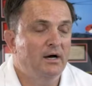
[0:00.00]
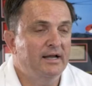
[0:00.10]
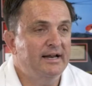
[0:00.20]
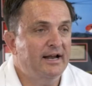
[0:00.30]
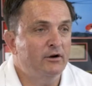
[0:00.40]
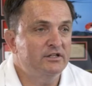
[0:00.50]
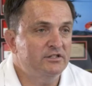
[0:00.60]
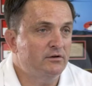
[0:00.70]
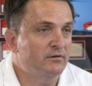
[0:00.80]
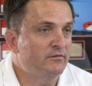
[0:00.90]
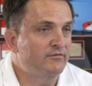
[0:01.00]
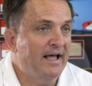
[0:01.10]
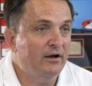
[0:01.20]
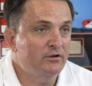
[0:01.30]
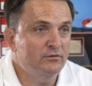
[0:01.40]
in areas that are of
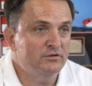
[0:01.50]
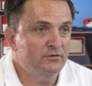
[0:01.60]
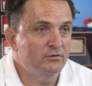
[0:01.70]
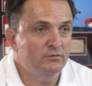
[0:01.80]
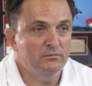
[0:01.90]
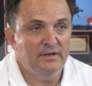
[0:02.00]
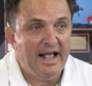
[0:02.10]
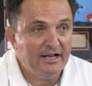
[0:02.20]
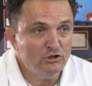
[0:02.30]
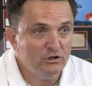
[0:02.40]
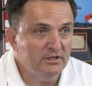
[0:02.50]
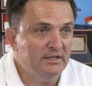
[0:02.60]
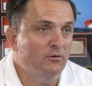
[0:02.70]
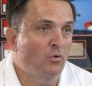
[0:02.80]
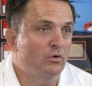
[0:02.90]
value to
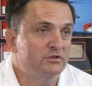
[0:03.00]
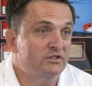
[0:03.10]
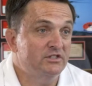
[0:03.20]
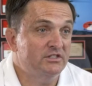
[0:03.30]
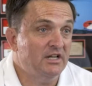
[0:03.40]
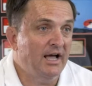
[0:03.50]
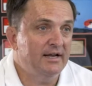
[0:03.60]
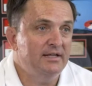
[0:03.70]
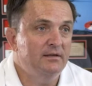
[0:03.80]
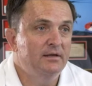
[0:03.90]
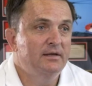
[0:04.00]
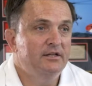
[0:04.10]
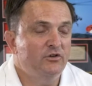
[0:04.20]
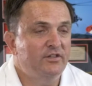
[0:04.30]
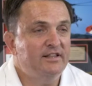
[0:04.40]
nationally or to society,
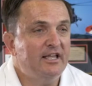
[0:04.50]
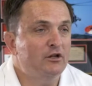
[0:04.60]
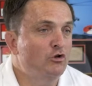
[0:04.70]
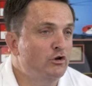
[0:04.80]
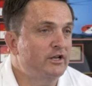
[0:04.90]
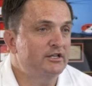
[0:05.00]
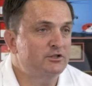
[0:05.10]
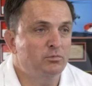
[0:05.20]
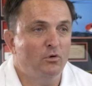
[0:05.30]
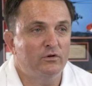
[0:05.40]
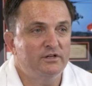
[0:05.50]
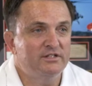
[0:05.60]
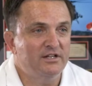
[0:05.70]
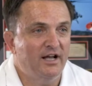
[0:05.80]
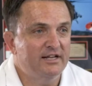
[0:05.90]
so that they can look and explore the
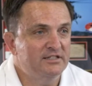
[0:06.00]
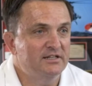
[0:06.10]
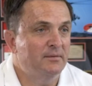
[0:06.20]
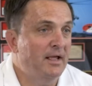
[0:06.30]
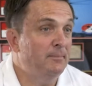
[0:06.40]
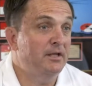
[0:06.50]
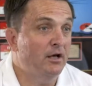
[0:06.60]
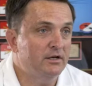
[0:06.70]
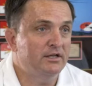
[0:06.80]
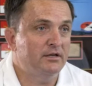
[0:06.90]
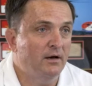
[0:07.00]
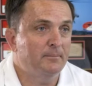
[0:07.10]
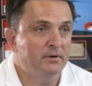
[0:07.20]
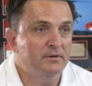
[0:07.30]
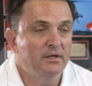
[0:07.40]
designs and be
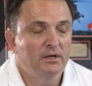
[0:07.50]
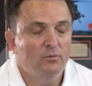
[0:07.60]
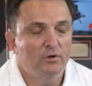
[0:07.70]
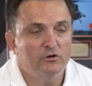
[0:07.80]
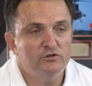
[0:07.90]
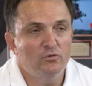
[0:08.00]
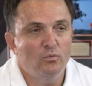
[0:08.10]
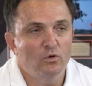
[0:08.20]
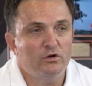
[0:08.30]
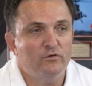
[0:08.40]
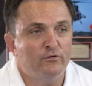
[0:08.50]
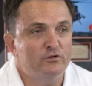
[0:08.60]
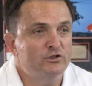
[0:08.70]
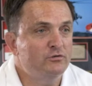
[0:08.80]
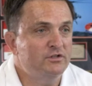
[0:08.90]
unencumbered. We also look for
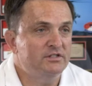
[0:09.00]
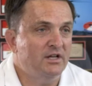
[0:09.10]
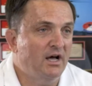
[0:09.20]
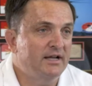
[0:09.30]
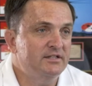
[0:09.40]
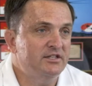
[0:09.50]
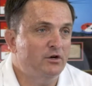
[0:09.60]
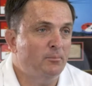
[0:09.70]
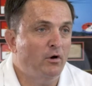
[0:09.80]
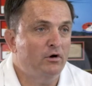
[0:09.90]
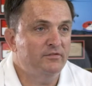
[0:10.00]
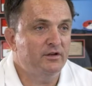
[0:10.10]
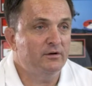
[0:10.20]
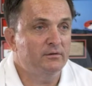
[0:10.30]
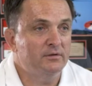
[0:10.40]
student designs that are part of
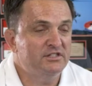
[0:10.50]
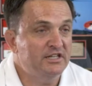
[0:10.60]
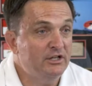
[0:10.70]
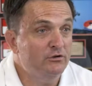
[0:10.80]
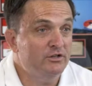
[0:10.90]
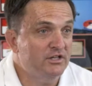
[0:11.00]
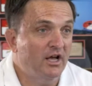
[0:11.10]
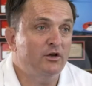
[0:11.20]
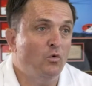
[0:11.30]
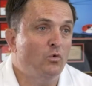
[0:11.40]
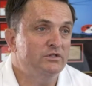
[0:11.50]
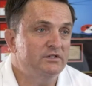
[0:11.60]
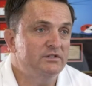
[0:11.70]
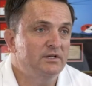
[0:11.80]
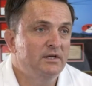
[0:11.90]
their senior design
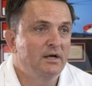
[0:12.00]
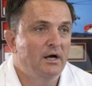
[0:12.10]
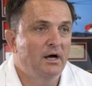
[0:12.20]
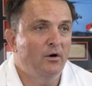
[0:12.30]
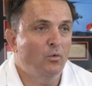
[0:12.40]
courses, where